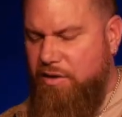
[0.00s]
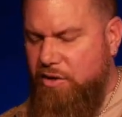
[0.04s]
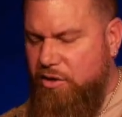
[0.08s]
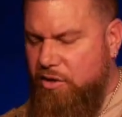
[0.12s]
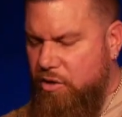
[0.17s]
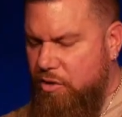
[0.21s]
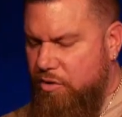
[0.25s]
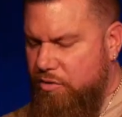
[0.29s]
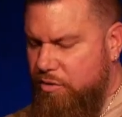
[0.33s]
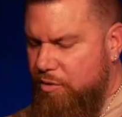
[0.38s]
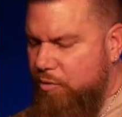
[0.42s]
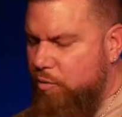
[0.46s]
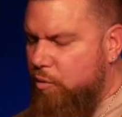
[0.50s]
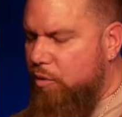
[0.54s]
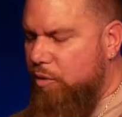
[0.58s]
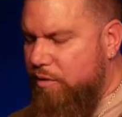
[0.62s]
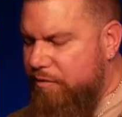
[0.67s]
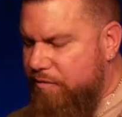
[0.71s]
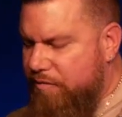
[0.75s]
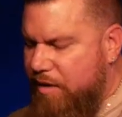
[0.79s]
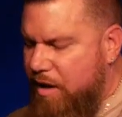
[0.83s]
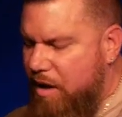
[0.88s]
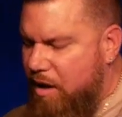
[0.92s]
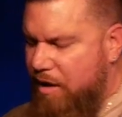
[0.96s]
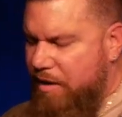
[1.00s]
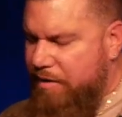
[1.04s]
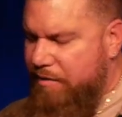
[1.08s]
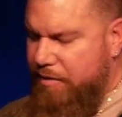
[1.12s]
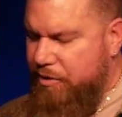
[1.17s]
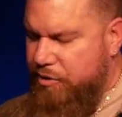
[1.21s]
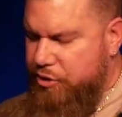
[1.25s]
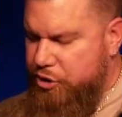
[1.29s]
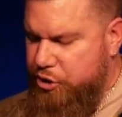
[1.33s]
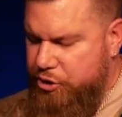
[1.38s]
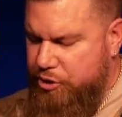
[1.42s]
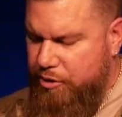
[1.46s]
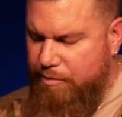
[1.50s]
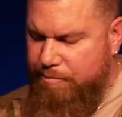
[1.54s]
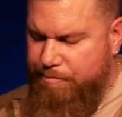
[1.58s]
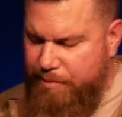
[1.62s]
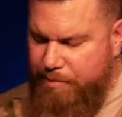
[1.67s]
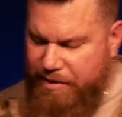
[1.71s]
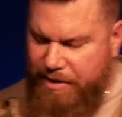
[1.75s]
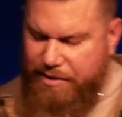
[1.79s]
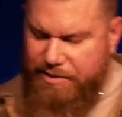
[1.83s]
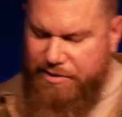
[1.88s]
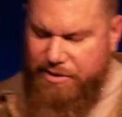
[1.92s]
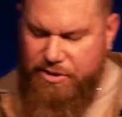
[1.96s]
You go to the Word of God, and there's certain
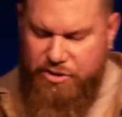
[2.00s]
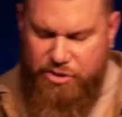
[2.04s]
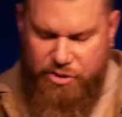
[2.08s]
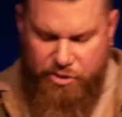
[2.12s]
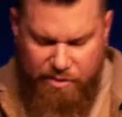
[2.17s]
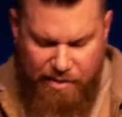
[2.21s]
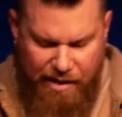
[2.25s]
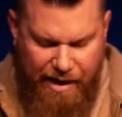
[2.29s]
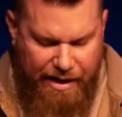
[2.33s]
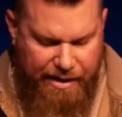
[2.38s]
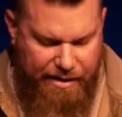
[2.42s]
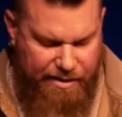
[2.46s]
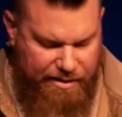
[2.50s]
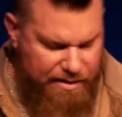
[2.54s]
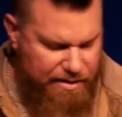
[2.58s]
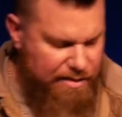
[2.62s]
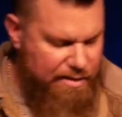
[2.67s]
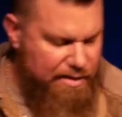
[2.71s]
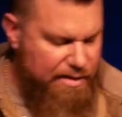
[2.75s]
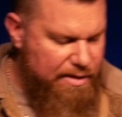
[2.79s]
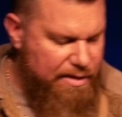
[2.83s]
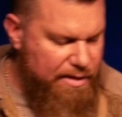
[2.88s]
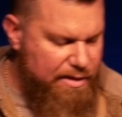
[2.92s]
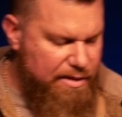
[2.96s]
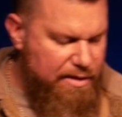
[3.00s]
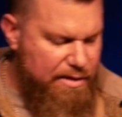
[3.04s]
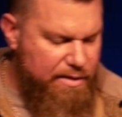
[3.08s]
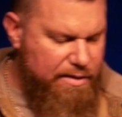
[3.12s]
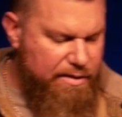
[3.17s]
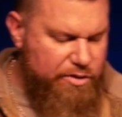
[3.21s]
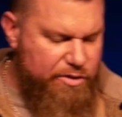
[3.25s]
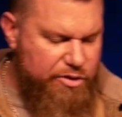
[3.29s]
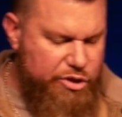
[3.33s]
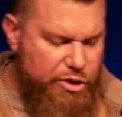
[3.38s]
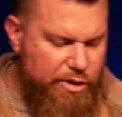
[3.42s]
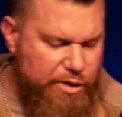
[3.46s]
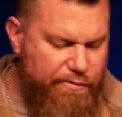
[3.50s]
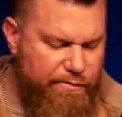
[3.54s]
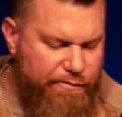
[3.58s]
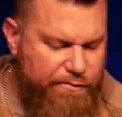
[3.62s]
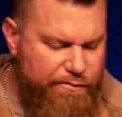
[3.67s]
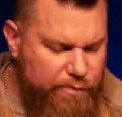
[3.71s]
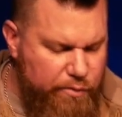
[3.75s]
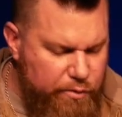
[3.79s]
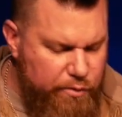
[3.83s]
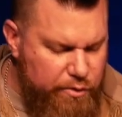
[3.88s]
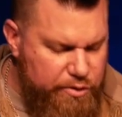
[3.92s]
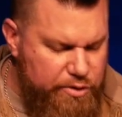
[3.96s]
places you like, there's certain
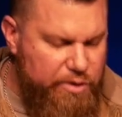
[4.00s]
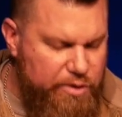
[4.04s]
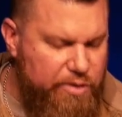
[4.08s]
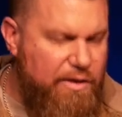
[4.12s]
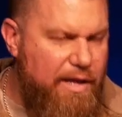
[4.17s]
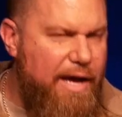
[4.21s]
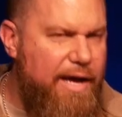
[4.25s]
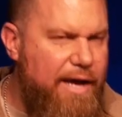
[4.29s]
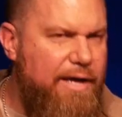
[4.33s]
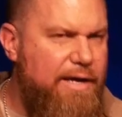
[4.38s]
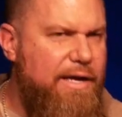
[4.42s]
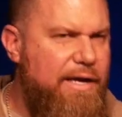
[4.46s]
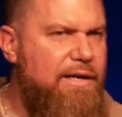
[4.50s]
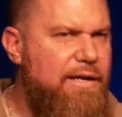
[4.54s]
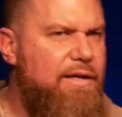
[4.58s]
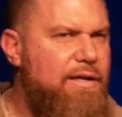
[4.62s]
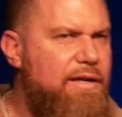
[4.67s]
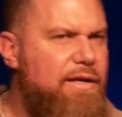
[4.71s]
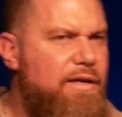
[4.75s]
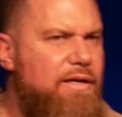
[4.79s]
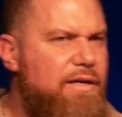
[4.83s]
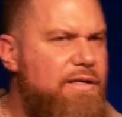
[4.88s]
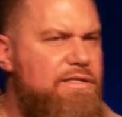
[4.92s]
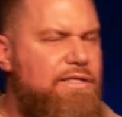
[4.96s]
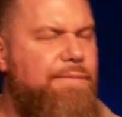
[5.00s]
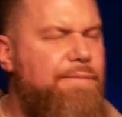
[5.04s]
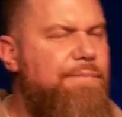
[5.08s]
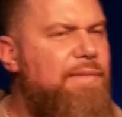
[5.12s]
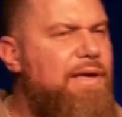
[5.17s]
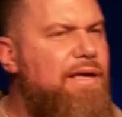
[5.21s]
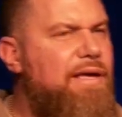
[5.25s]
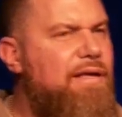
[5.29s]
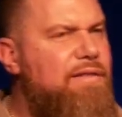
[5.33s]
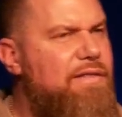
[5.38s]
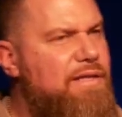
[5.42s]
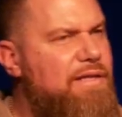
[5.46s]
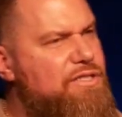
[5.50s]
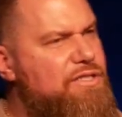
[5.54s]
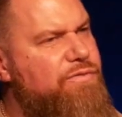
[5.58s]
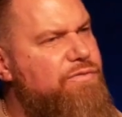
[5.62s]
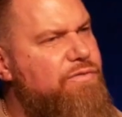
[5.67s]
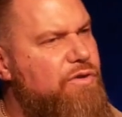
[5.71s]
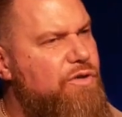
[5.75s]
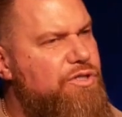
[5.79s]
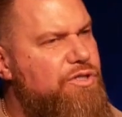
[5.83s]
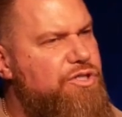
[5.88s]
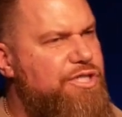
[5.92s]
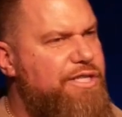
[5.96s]
foods you like. And to me, this
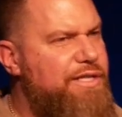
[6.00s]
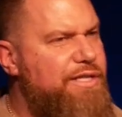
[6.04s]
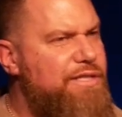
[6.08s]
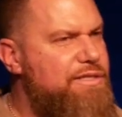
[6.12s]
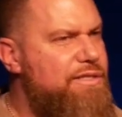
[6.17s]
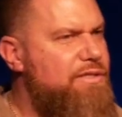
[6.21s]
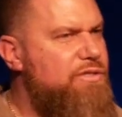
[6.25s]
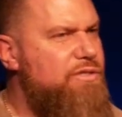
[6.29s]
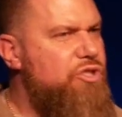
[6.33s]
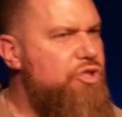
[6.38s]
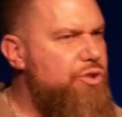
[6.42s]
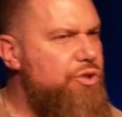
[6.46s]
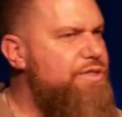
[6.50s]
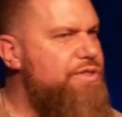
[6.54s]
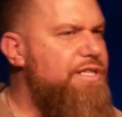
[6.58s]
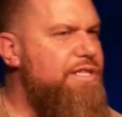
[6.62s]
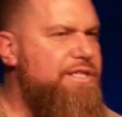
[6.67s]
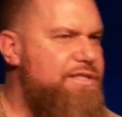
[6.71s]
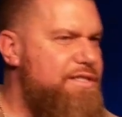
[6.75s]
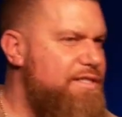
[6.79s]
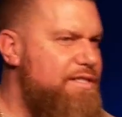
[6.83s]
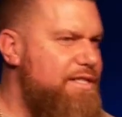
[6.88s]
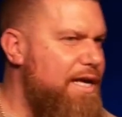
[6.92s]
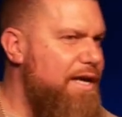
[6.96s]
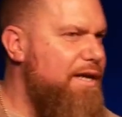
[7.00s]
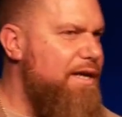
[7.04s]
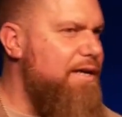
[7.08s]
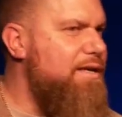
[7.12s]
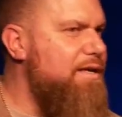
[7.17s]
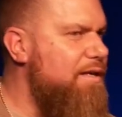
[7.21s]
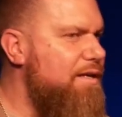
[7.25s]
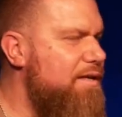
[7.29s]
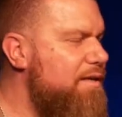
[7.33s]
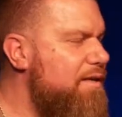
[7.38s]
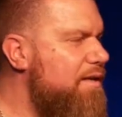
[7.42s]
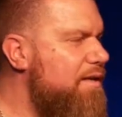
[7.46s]
verse is a juicy steak